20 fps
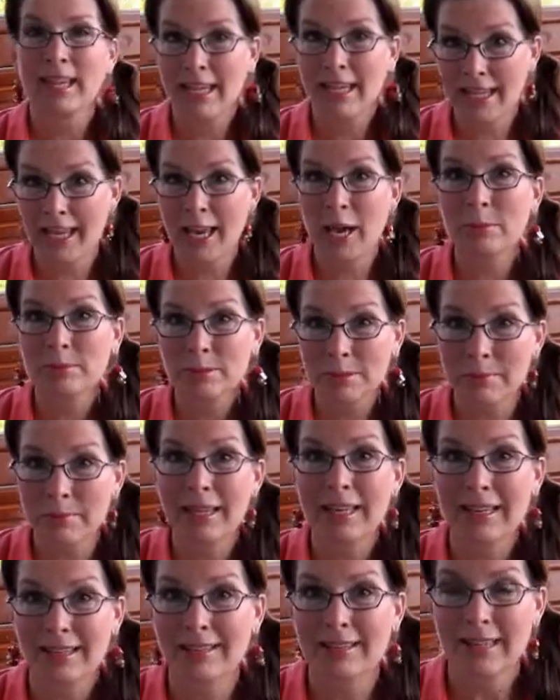He helps
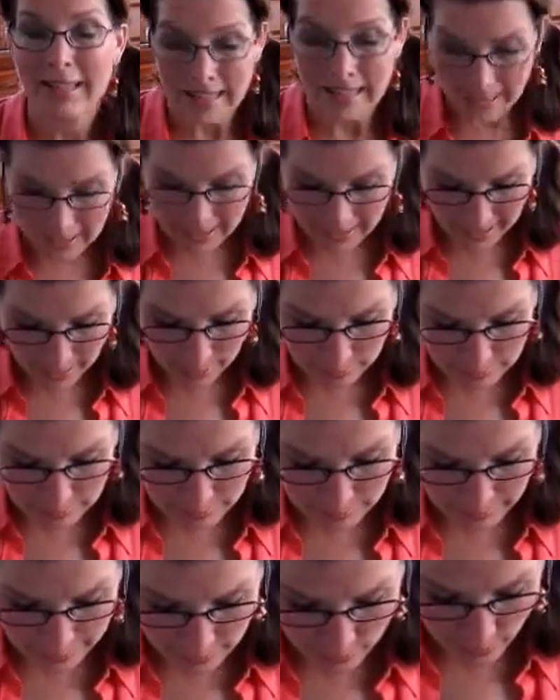me. He helps
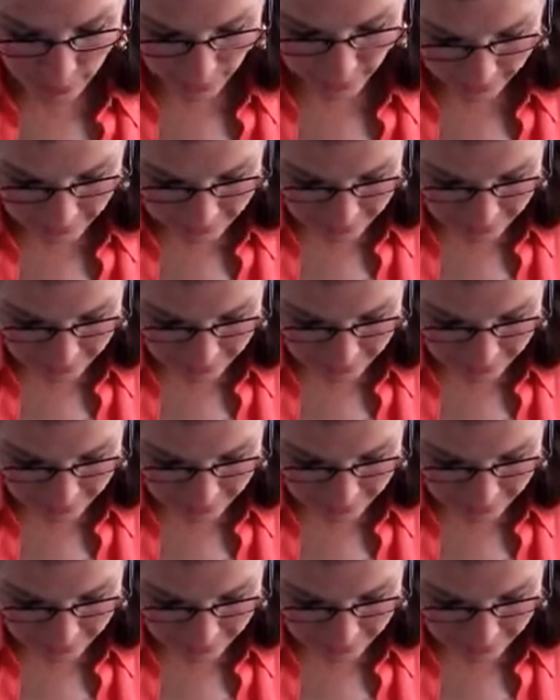me as well.